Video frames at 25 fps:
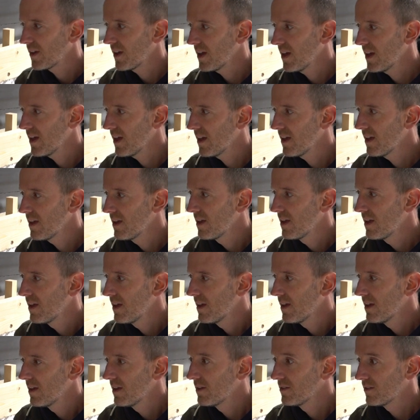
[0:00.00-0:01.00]
here,
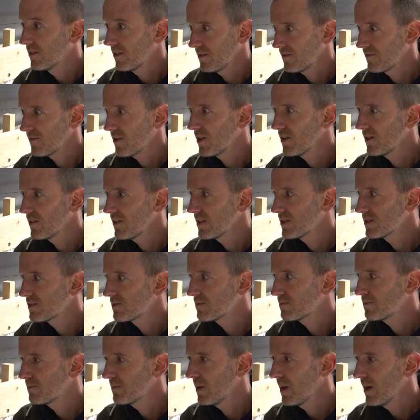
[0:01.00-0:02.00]
to the front of
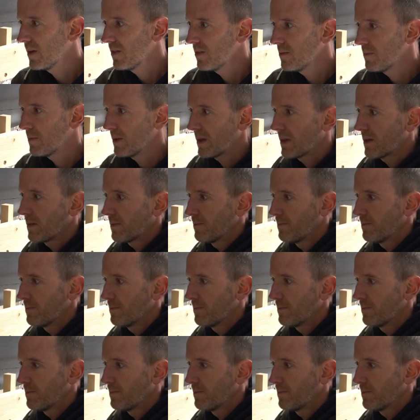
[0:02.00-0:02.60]
this, the big